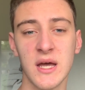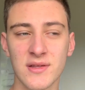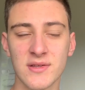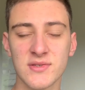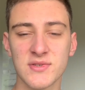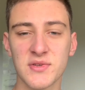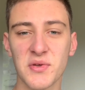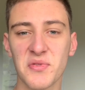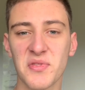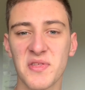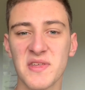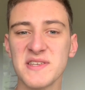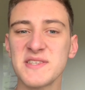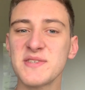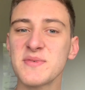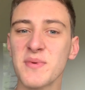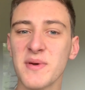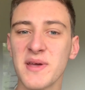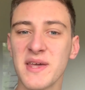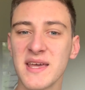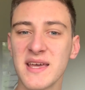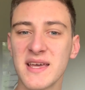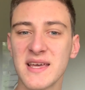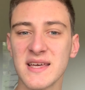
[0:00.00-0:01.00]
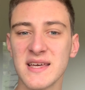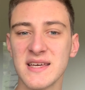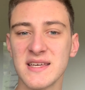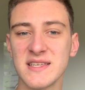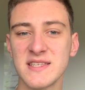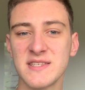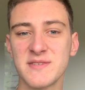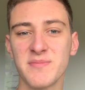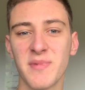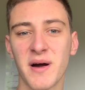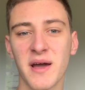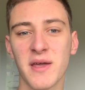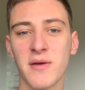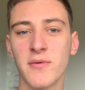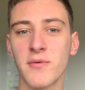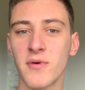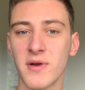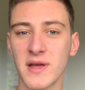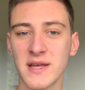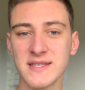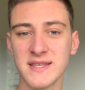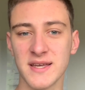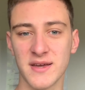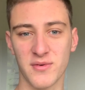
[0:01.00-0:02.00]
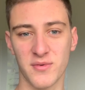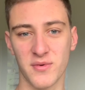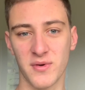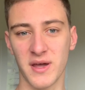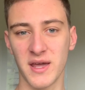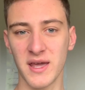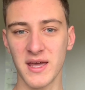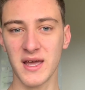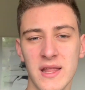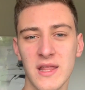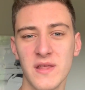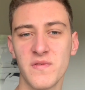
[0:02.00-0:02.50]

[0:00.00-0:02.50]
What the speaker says: So this week is my reading week.